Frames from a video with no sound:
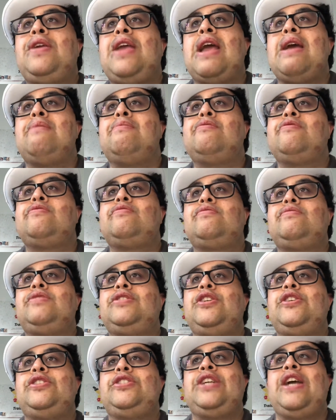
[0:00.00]
Campbell
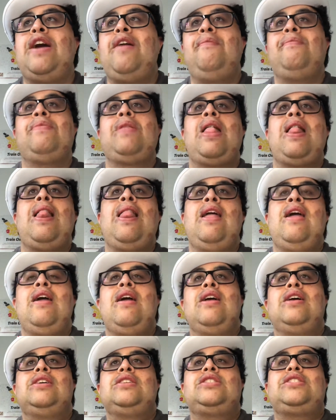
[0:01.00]
Jr.,
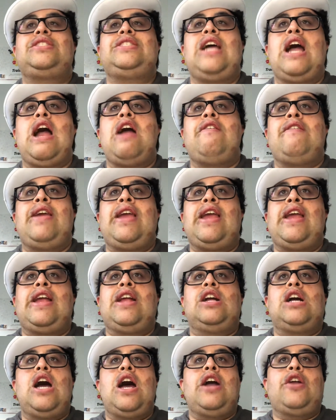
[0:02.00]
starring
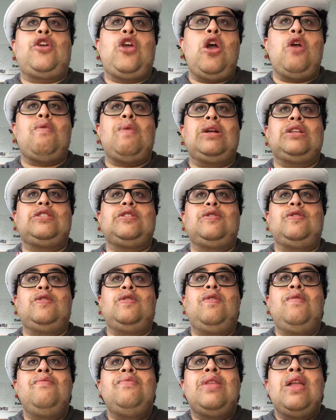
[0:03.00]
Kurt
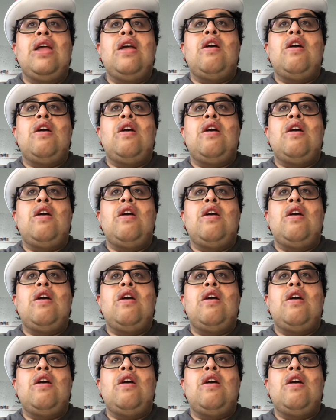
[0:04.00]
Russell,